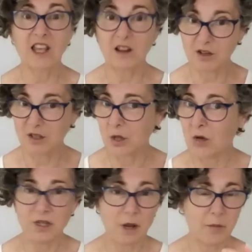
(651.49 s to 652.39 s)
because
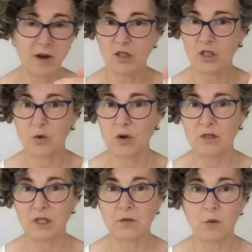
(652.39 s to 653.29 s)
those are puncture
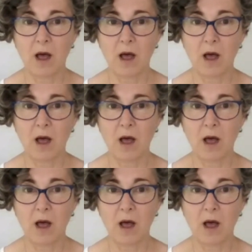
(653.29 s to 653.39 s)
wounds as